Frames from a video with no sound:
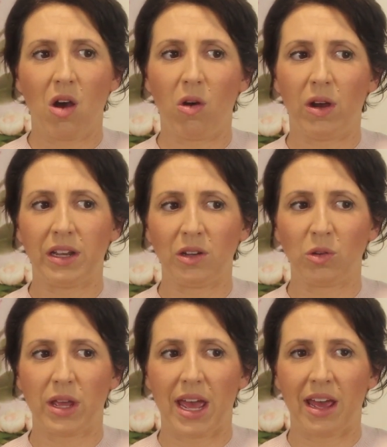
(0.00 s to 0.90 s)
I
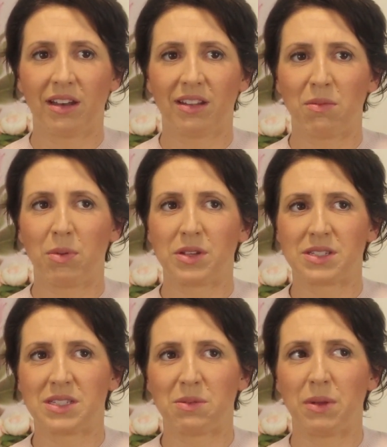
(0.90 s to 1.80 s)
look at the
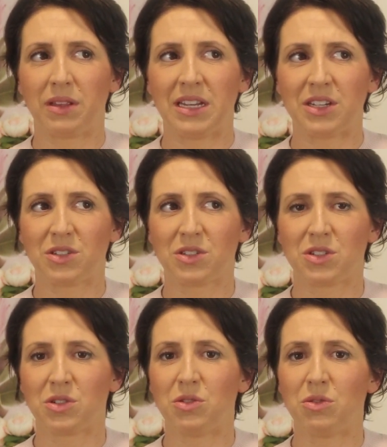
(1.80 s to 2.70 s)
person's ability
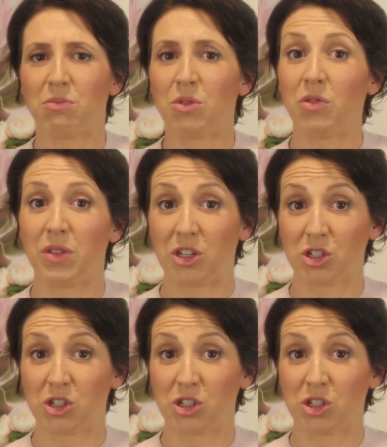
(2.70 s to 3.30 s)
to move their